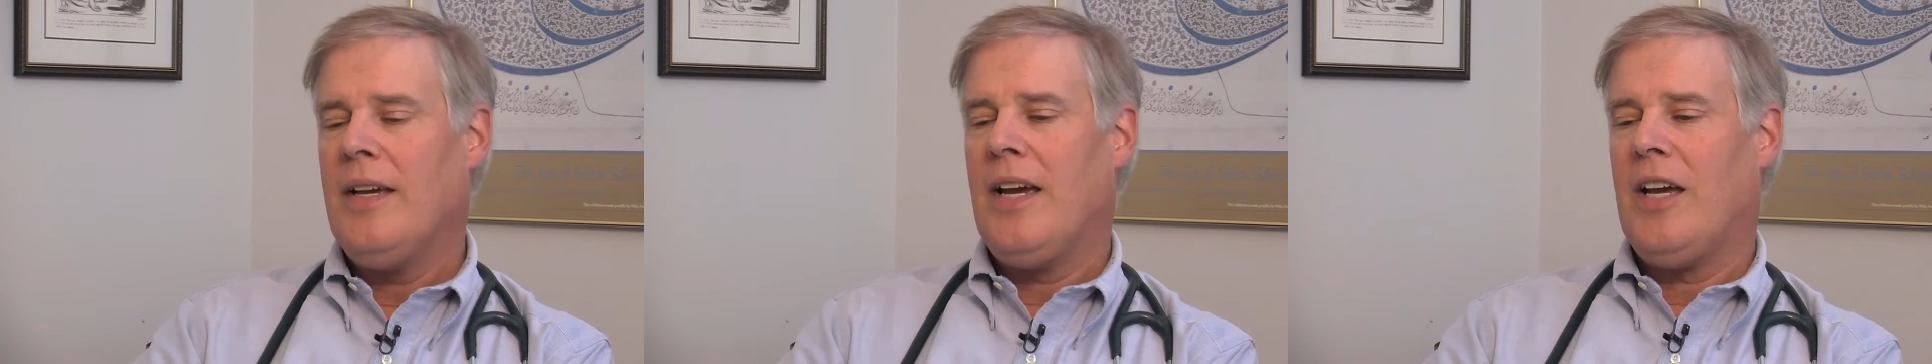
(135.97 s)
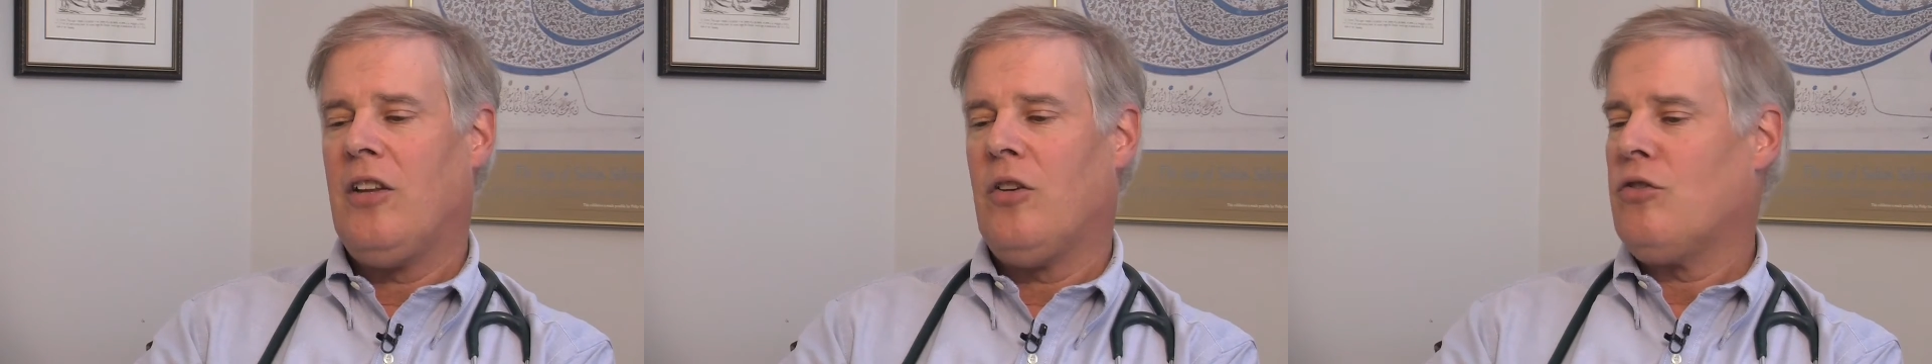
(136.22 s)

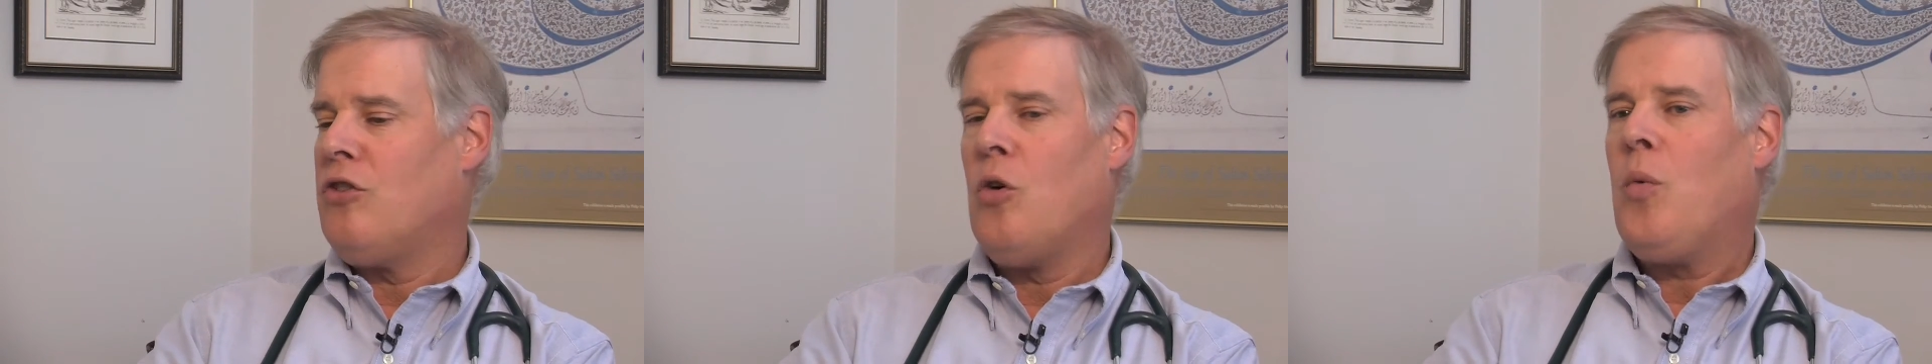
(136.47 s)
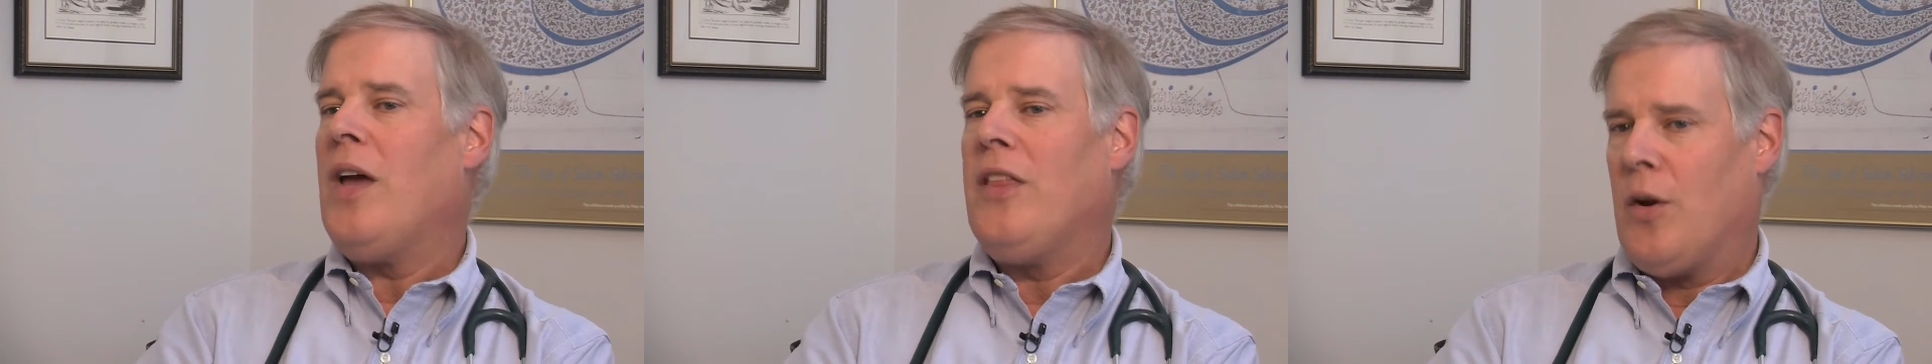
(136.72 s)
and there's no
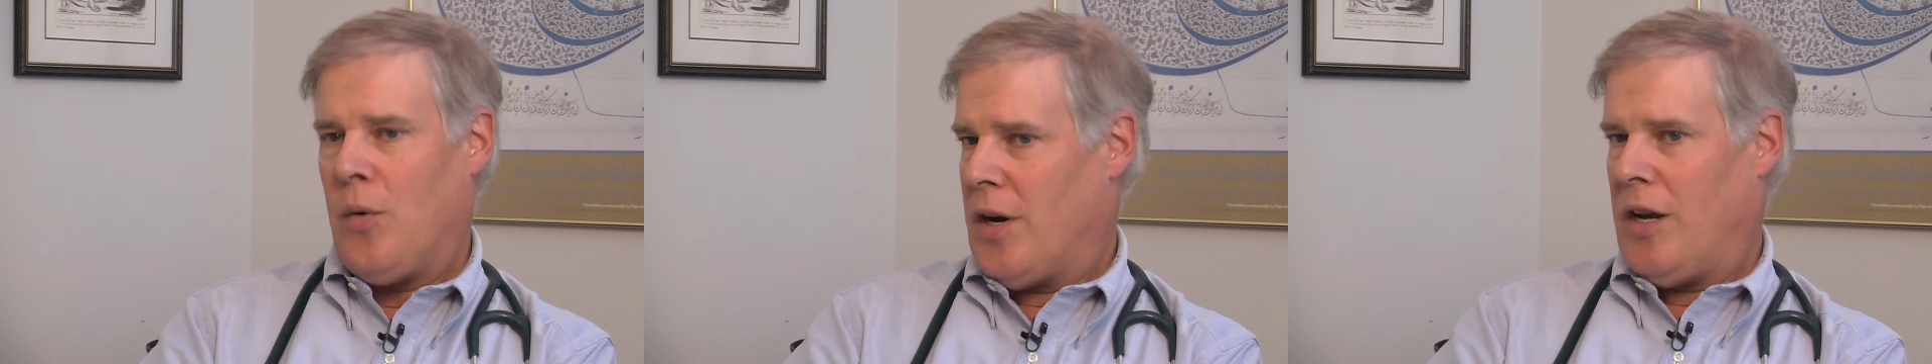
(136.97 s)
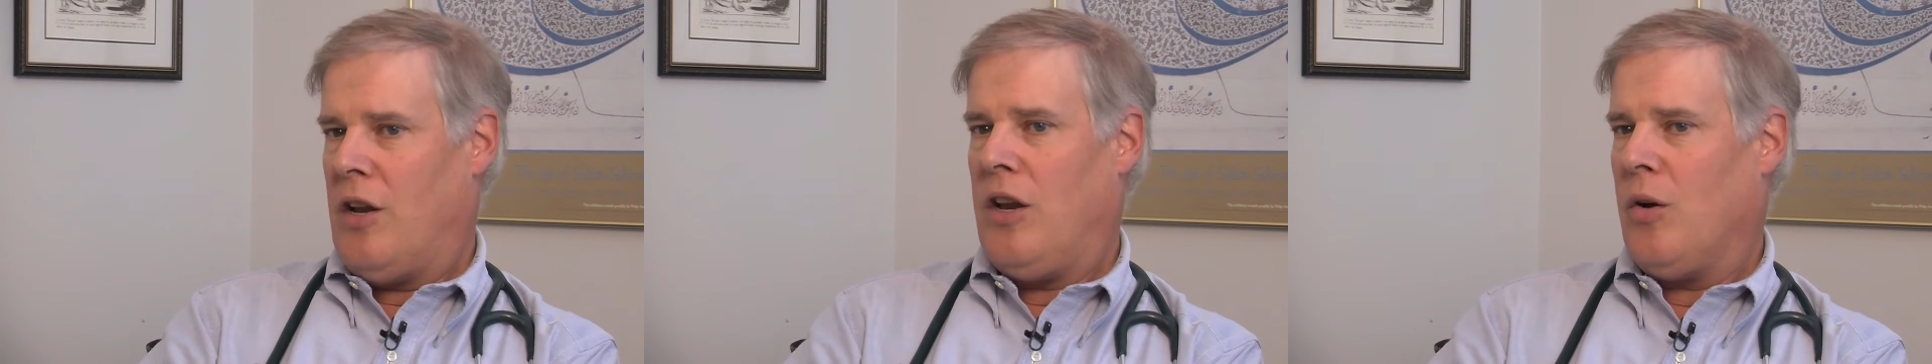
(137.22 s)
way they were
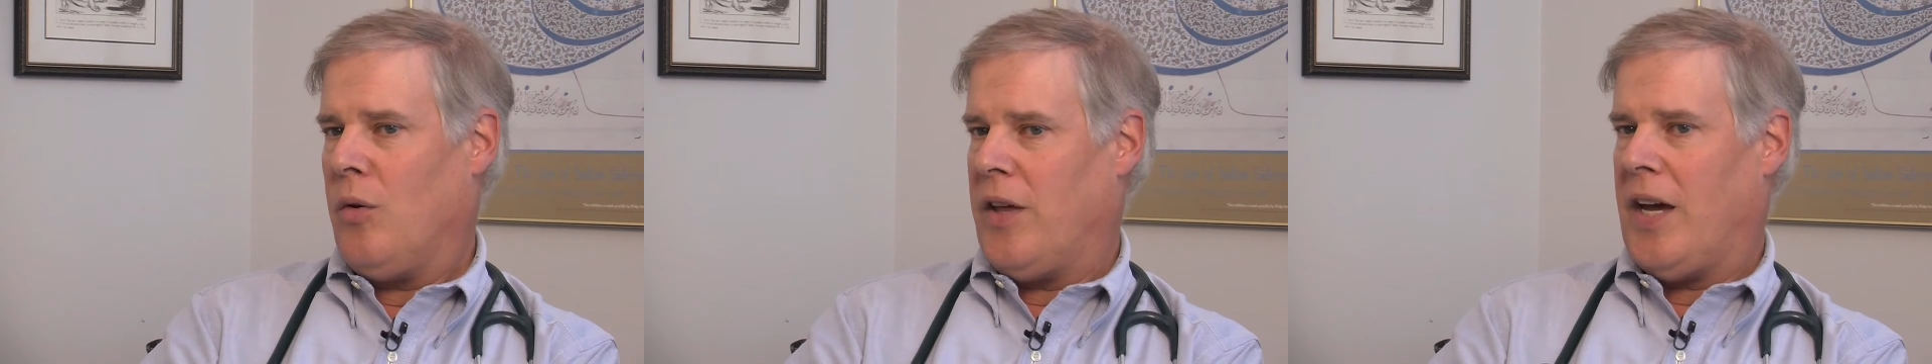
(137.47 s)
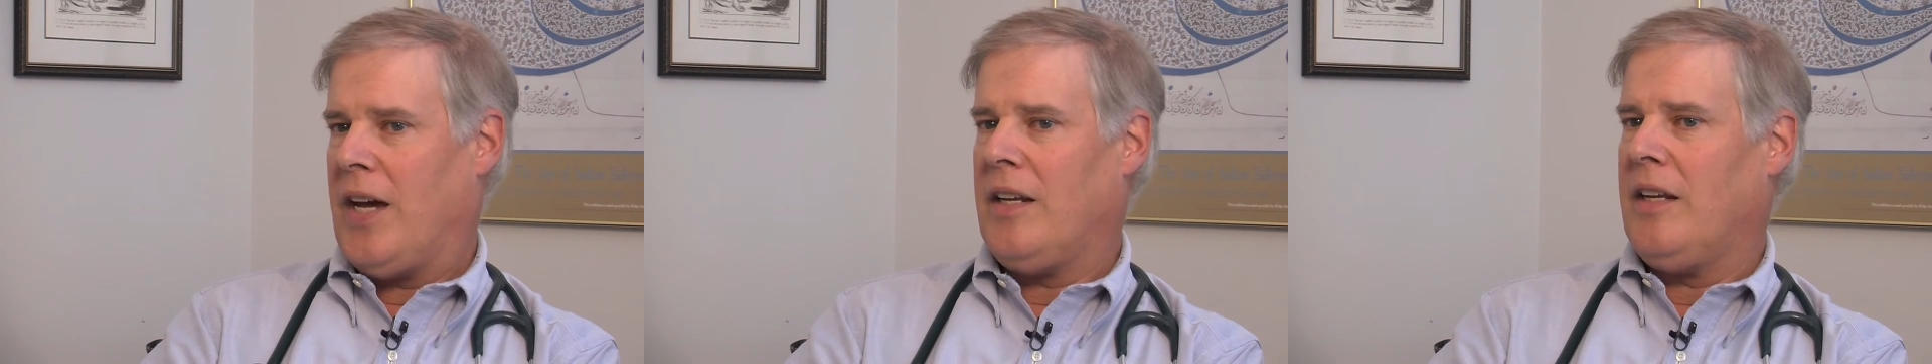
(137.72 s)
going to know
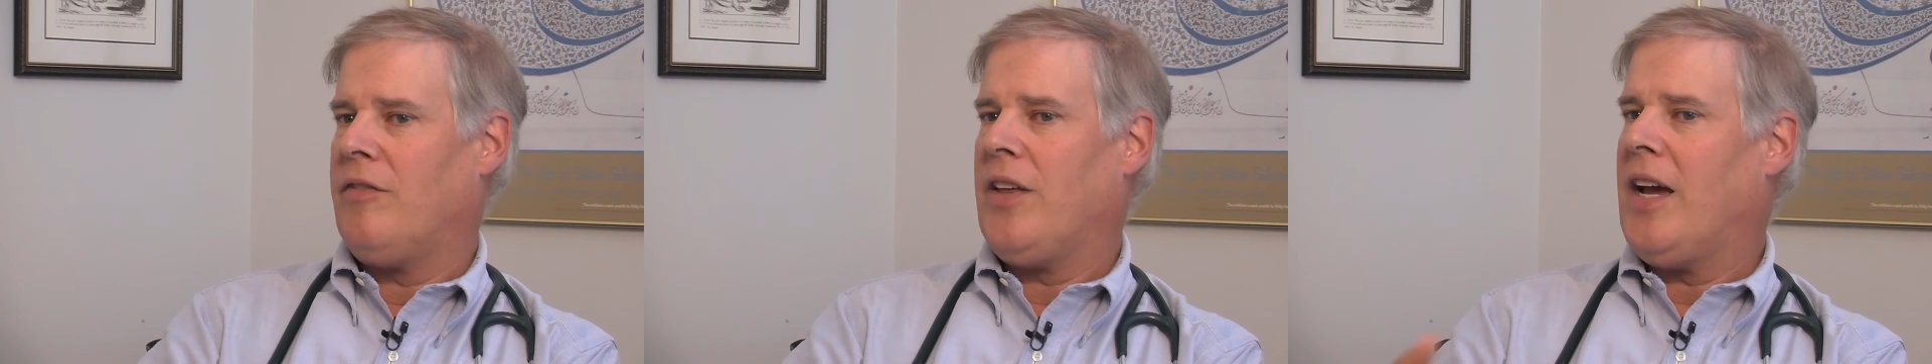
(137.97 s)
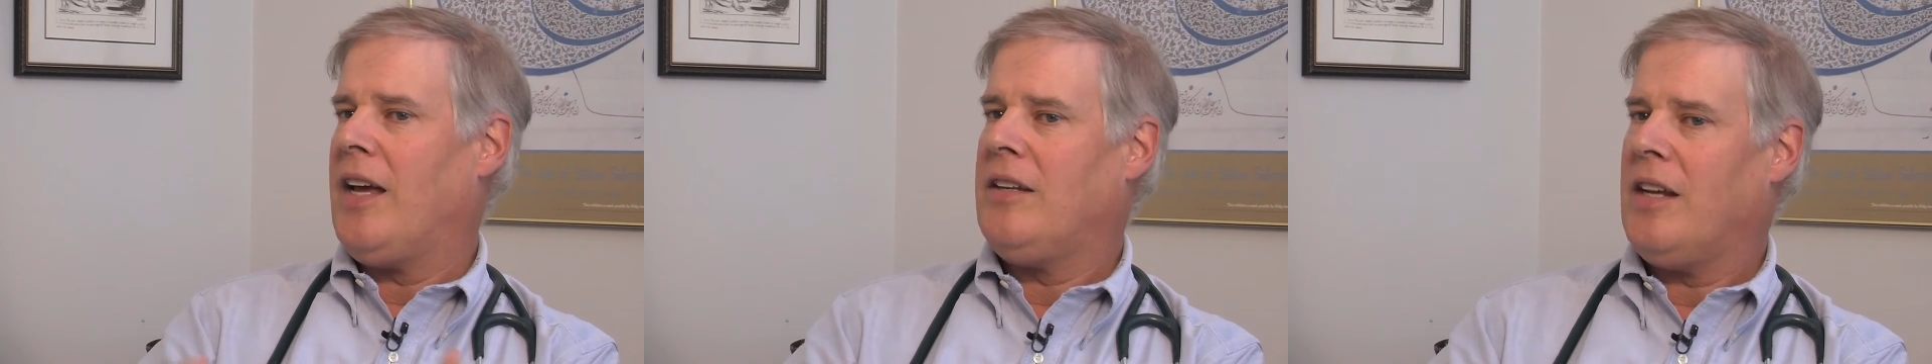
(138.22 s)
that if
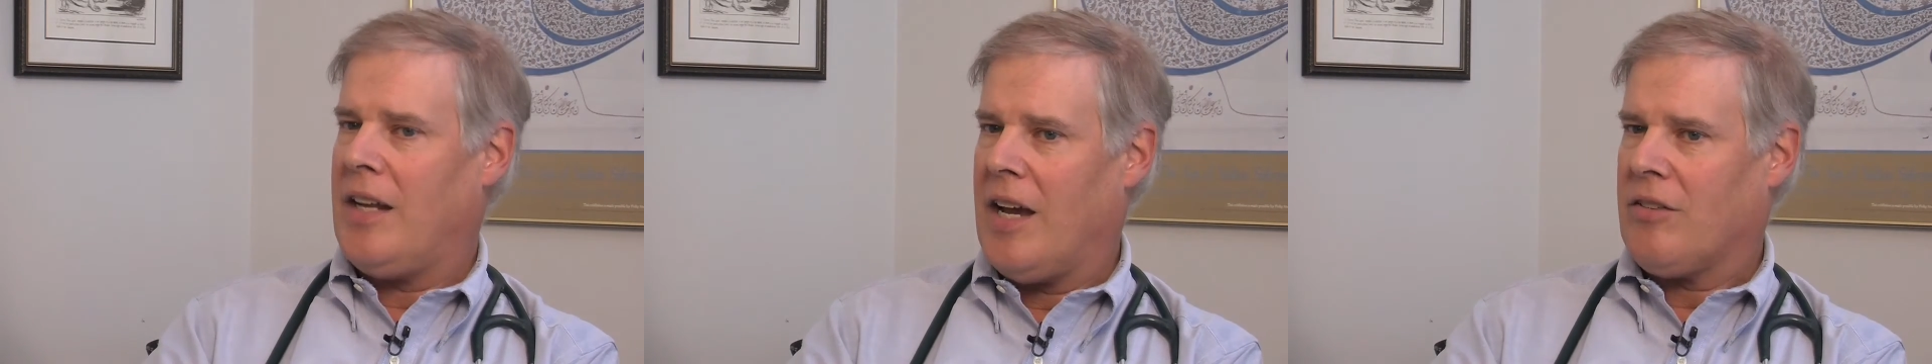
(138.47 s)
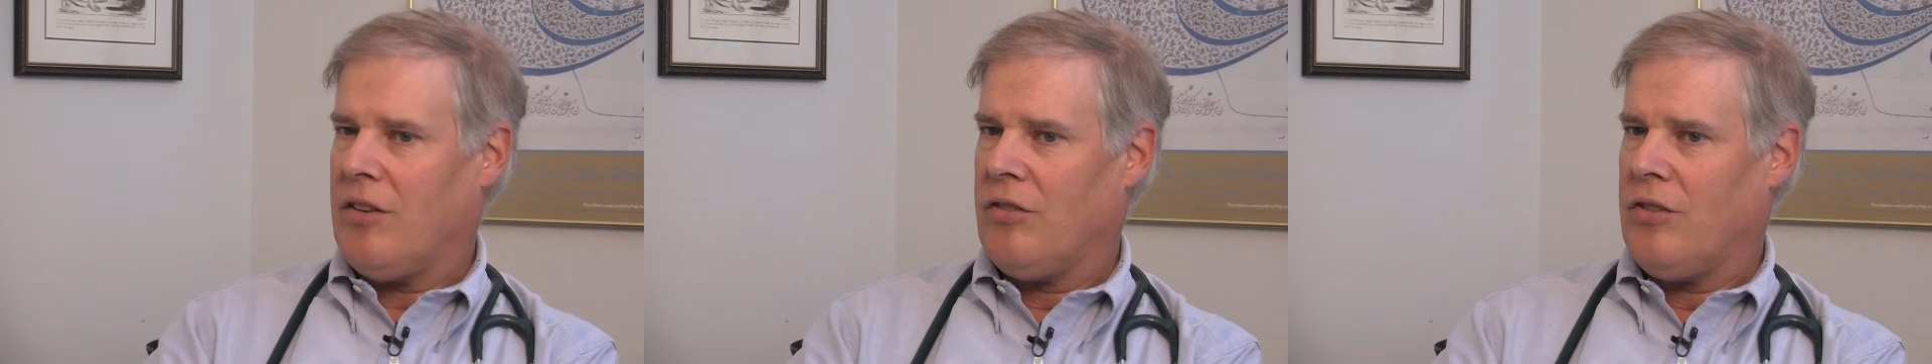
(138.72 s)
they hadn't had
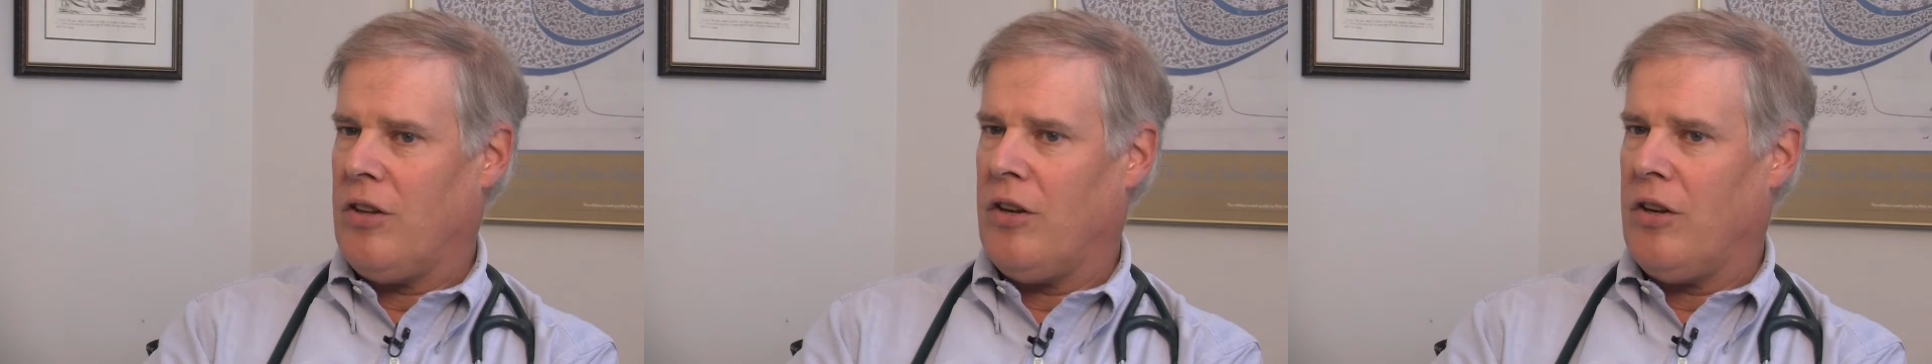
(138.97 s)
access to the